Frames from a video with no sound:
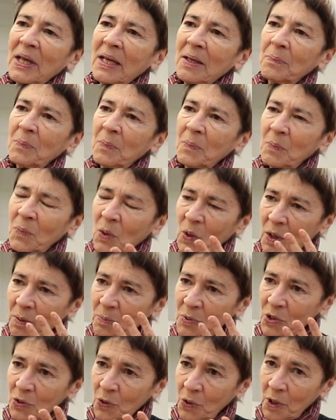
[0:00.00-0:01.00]
get more
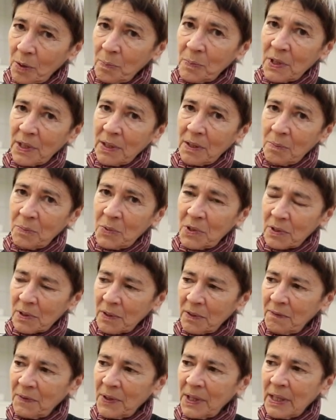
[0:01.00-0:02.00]
absorbed in
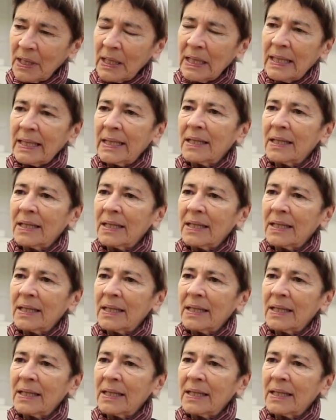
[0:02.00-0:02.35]
observing,